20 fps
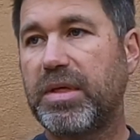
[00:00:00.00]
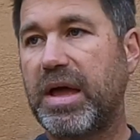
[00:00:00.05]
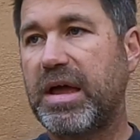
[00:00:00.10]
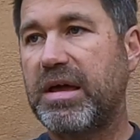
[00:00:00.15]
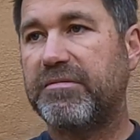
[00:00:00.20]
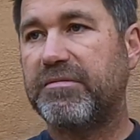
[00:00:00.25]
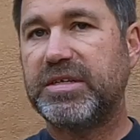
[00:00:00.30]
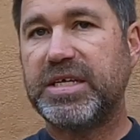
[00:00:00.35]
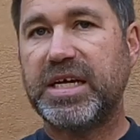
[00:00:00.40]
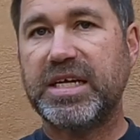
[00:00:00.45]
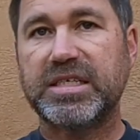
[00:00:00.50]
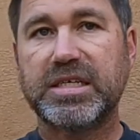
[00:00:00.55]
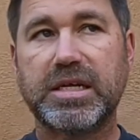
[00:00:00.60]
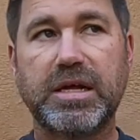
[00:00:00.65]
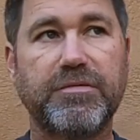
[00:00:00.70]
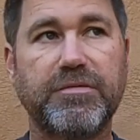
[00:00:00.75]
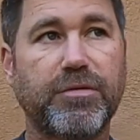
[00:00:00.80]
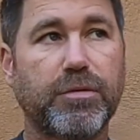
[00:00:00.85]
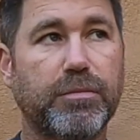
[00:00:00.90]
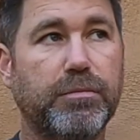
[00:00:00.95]
they've
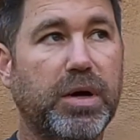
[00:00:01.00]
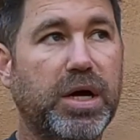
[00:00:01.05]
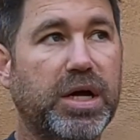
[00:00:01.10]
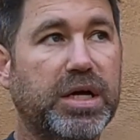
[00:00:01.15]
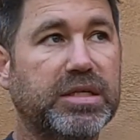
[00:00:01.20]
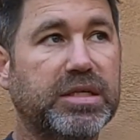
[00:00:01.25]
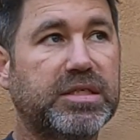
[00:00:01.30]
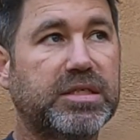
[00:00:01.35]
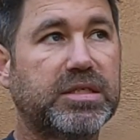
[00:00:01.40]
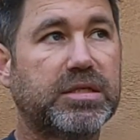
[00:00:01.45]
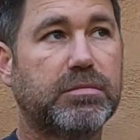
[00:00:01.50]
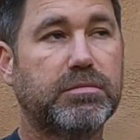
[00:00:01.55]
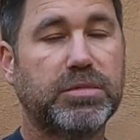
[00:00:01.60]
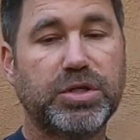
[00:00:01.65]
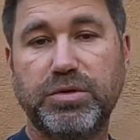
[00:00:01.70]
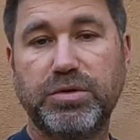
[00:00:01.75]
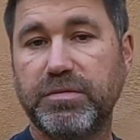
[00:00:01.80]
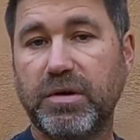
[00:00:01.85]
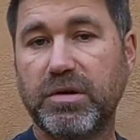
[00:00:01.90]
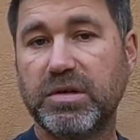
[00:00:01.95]
tested it for months,
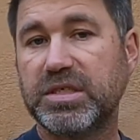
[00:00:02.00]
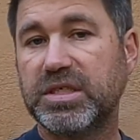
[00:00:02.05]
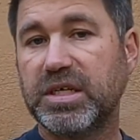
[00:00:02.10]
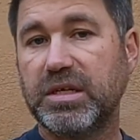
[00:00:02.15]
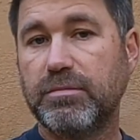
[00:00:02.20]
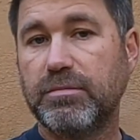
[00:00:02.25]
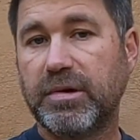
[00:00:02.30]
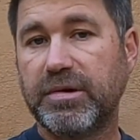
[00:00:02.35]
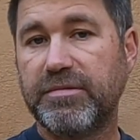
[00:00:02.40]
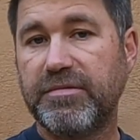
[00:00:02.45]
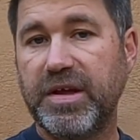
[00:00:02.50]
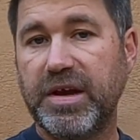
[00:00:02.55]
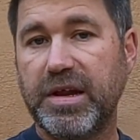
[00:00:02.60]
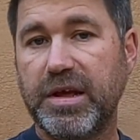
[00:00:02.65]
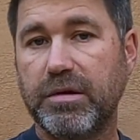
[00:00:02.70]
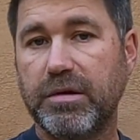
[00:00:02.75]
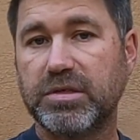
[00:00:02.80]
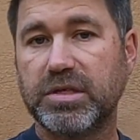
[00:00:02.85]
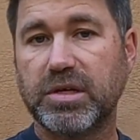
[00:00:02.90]
but you've only seen one video.